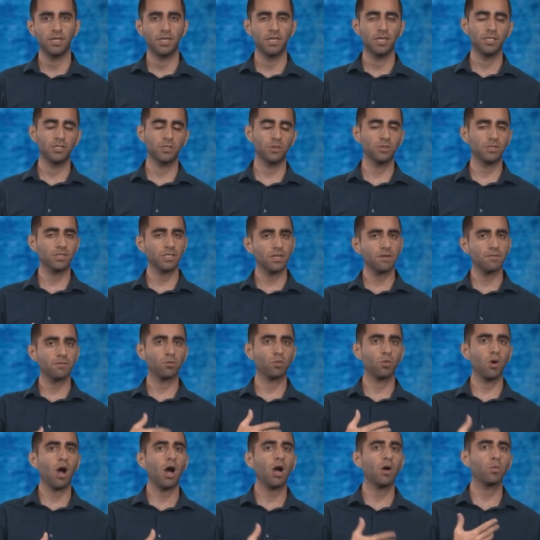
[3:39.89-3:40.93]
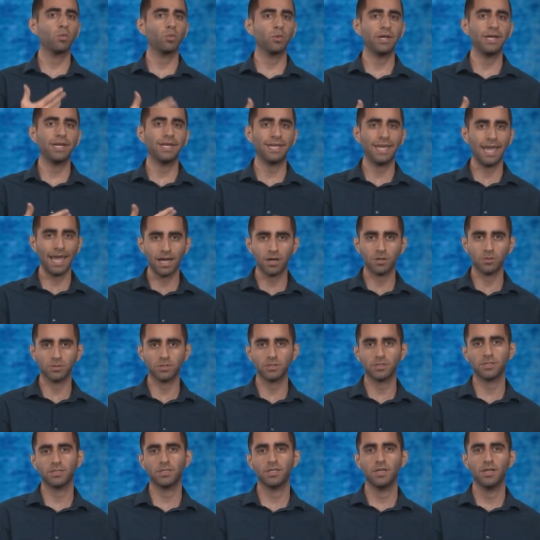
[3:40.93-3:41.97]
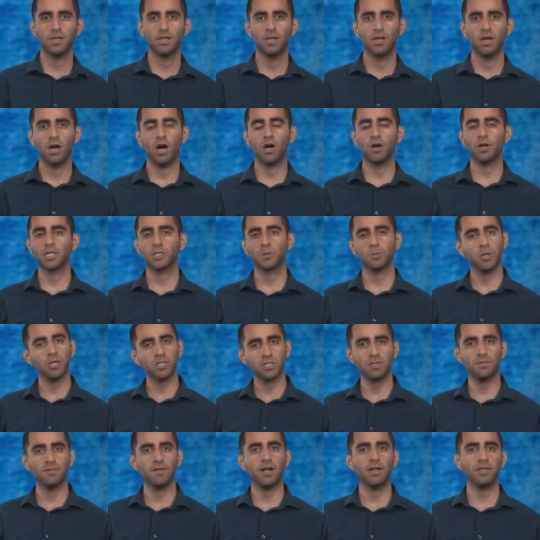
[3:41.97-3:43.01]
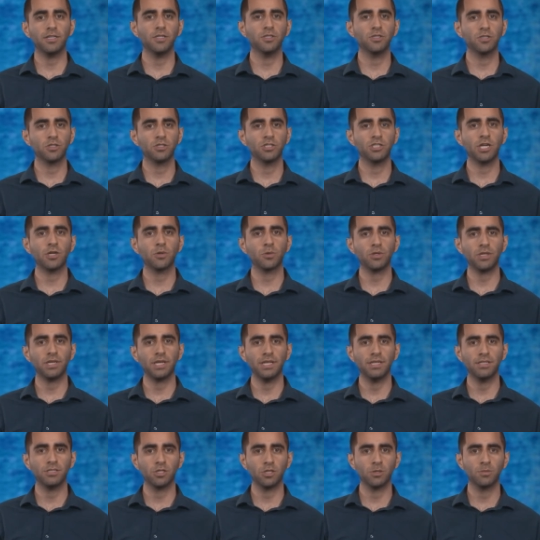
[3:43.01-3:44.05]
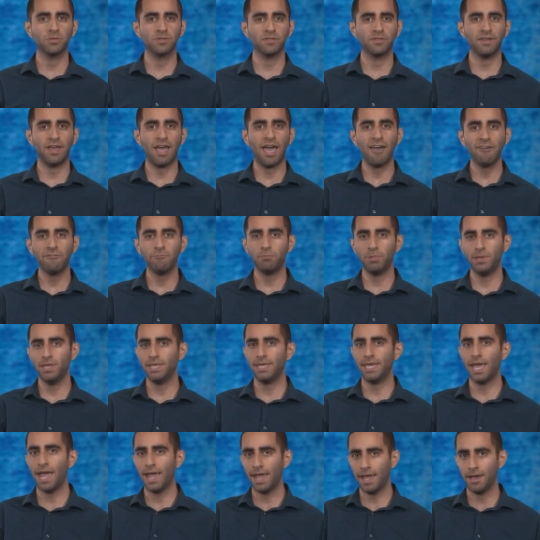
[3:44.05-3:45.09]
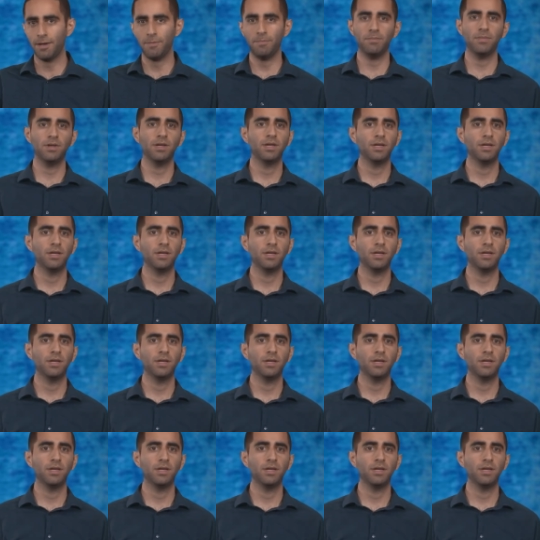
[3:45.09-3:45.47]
So instead of raw read counts, our expression values are generally in terms of FPKM.